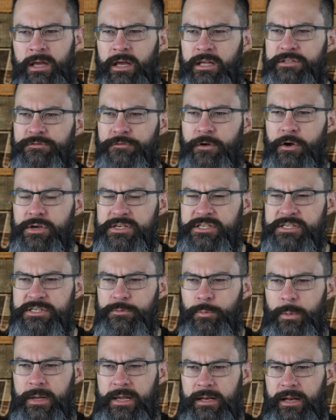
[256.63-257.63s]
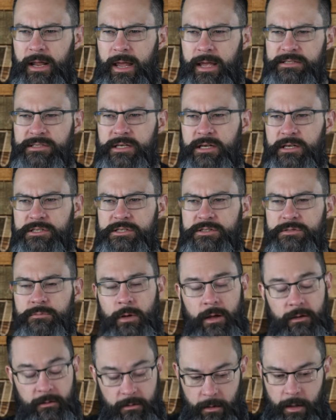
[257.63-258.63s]
It's very sweet. It has like a
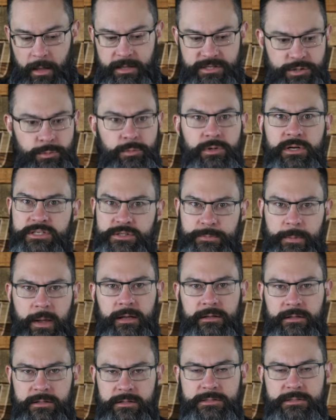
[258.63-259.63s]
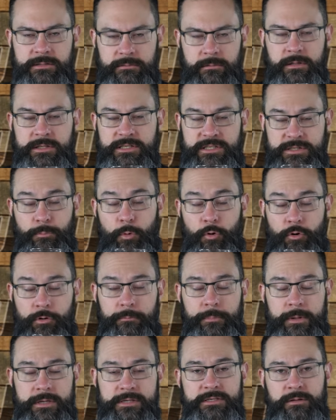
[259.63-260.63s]
uh, as you would expect. It's it's more
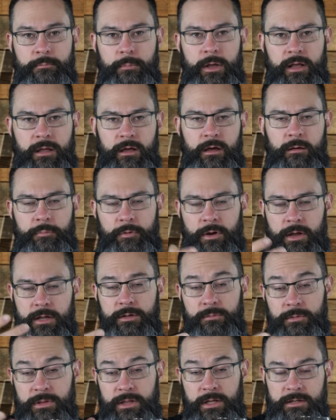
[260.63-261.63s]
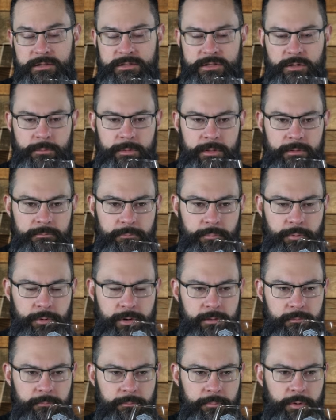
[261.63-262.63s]
beast in my cup, right? You would think it's going to be
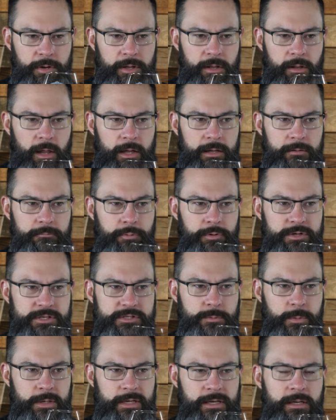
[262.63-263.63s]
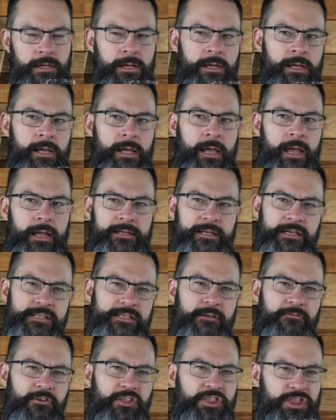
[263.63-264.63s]
pretty pretty light, pretty sweet. It
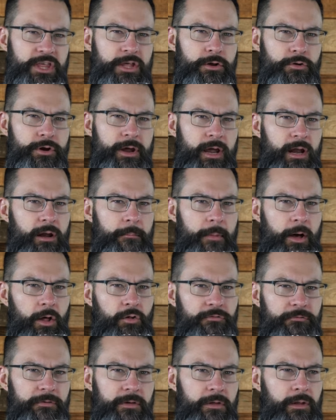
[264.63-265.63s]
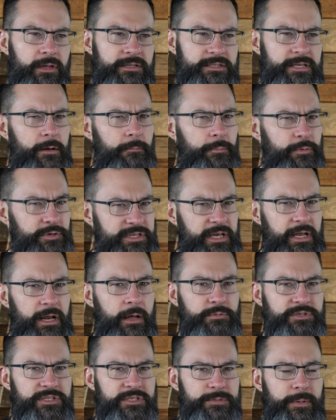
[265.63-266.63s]
does have a thinner kind of mouthfeel at 10%.
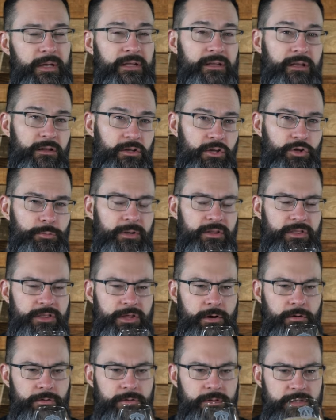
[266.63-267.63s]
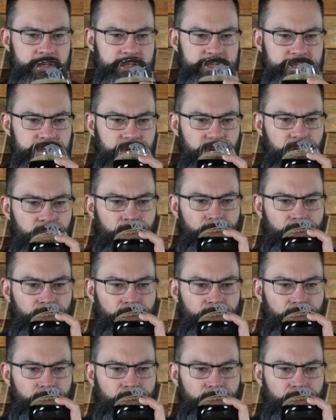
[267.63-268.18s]
I was expecting a little bit thicker than this.